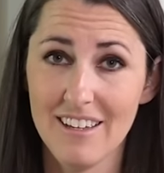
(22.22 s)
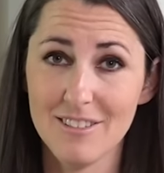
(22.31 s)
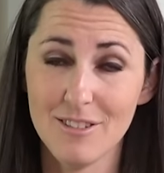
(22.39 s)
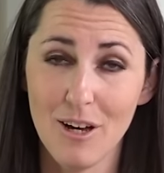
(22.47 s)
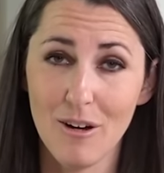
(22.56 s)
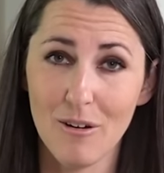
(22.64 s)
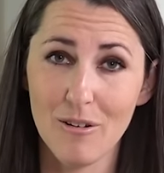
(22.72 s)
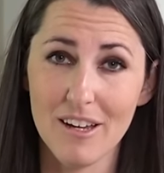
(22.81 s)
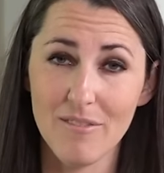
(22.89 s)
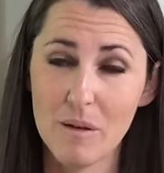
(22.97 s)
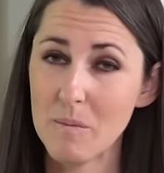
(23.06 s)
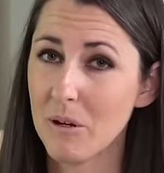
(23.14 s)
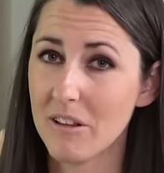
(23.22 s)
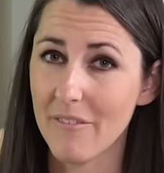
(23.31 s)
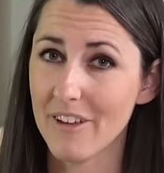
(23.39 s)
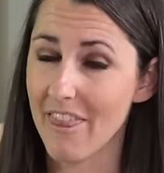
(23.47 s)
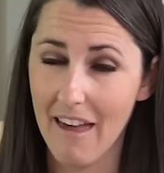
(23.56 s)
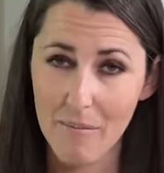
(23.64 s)
So if people love
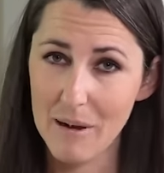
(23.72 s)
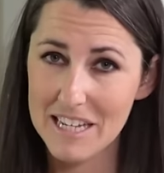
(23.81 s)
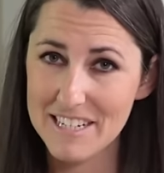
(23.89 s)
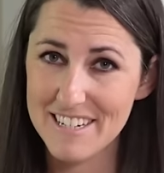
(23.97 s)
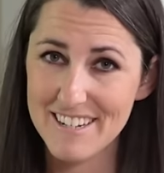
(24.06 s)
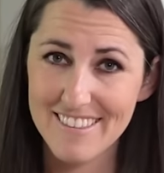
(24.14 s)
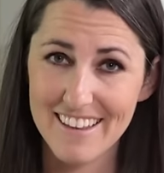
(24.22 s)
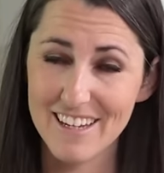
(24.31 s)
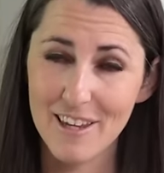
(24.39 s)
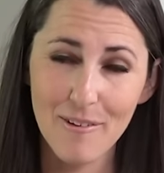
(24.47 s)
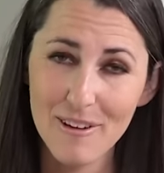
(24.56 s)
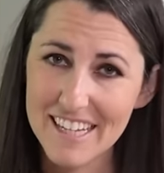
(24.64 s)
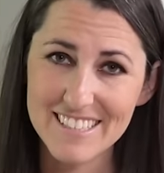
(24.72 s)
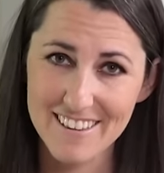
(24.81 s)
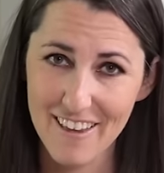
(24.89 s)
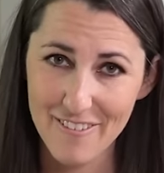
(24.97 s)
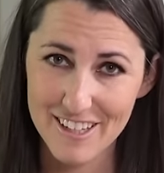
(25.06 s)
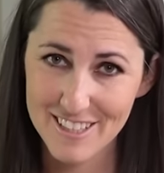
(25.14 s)
it that much, then you need to
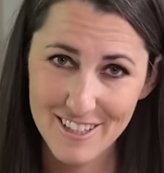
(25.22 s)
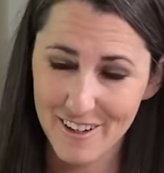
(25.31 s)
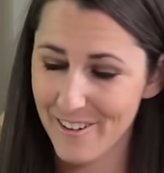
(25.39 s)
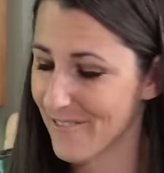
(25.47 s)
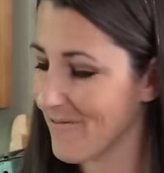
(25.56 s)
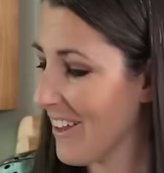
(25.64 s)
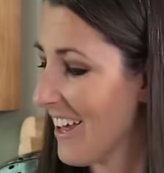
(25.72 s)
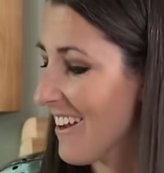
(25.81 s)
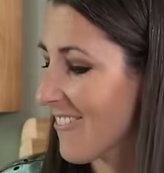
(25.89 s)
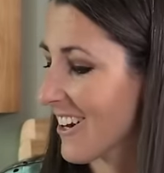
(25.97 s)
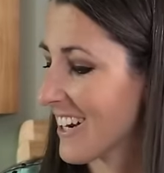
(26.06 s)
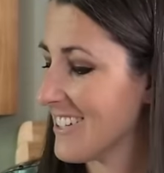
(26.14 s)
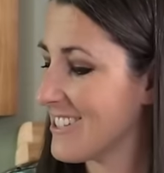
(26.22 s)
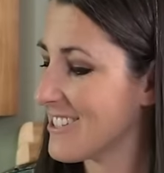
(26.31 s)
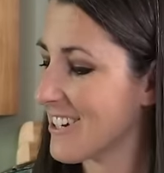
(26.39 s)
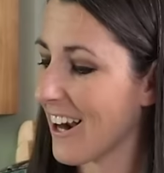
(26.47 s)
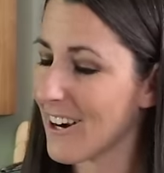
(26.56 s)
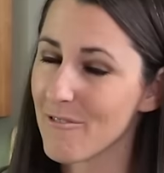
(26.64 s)
love it too. We're gonna
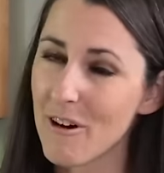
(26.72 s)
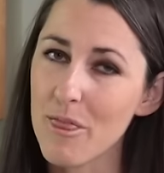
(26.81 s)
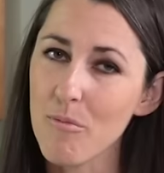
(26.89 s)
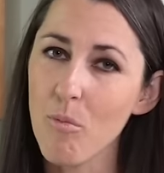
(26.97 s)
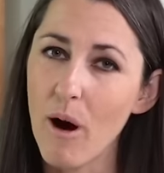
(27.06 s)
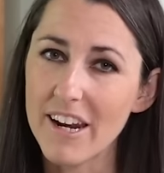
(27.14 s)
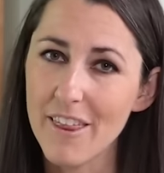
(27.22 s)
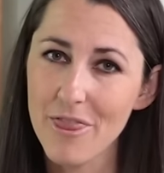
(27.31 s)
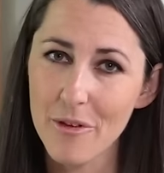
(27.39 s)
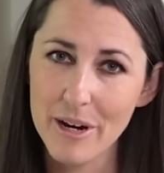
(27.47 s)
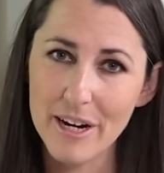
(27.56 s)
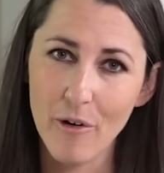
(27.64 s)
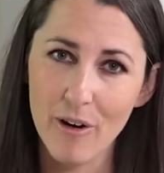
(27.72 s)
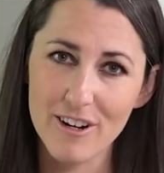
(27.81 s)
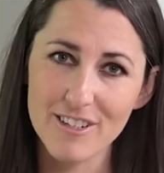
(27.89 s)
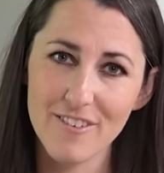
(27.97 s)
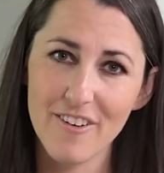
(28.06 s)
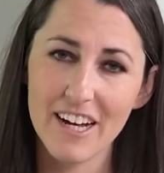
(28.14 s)
start with 1
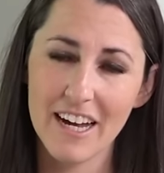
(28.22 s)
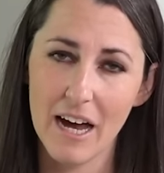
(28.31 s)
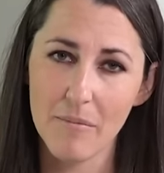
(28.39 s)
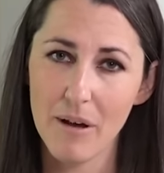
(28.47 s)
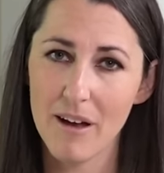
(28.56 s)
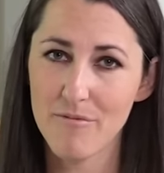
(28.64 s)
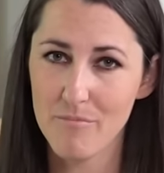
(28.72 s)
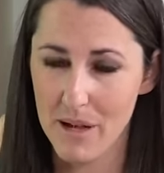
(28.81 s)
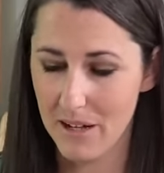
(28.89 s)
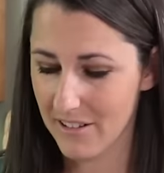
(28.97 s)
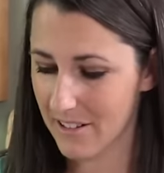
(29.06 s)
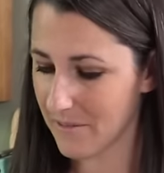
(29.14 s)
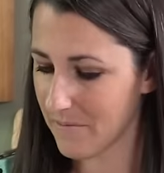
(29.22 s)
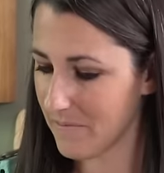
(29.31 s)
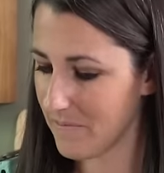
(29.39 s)
3/4 cups of milk.